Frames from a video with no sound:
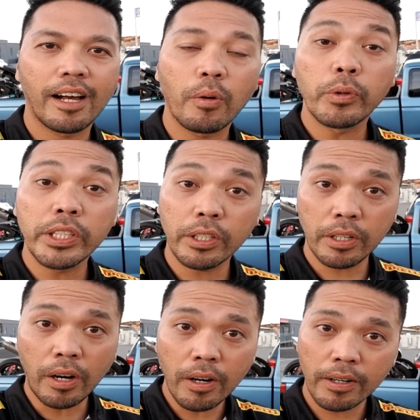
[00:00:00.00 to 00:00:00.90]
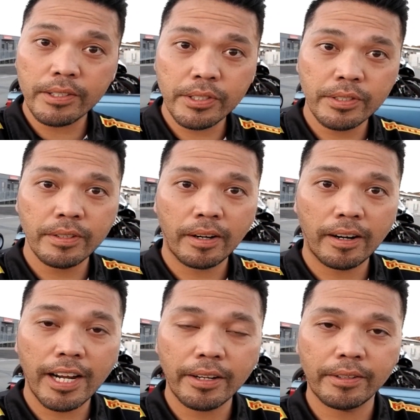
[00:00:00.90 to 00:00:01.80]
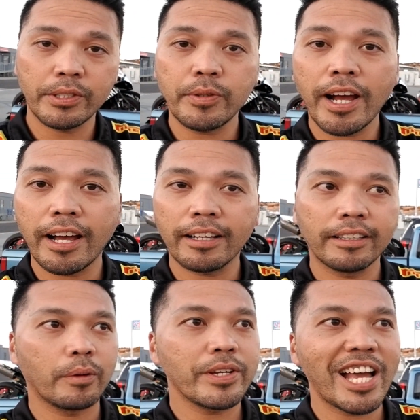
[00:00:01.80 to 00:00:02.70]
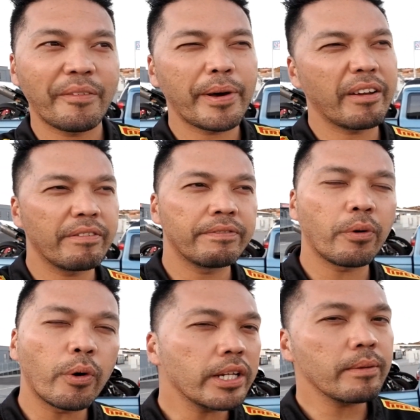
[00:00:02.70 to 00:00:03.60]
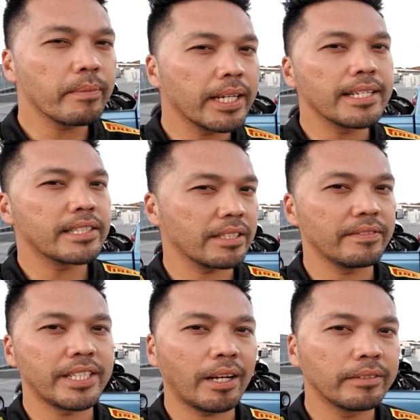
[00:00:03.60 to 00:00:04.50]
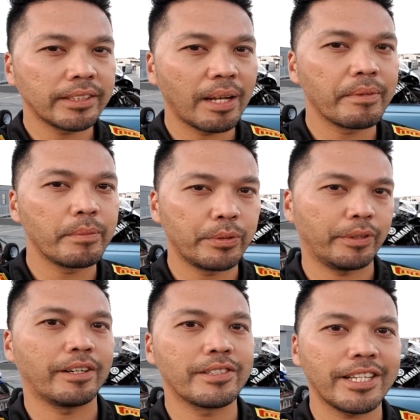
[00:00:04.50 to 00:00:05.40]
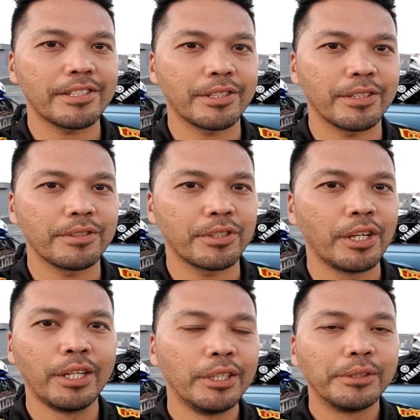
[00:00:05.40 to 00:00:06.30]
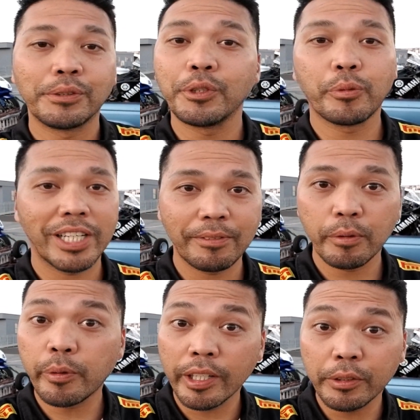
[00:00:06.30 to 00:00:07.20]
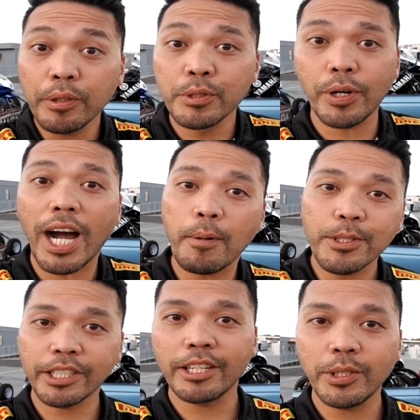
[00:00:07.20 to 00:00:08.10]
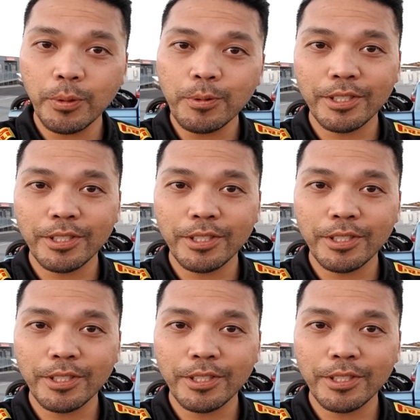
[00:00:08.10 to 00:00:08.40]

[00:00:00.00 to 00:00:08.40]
when the cars are out on track, then we have about 40 minutes of downtime in between our sessions to do whatever we wanted to do. So I was going to use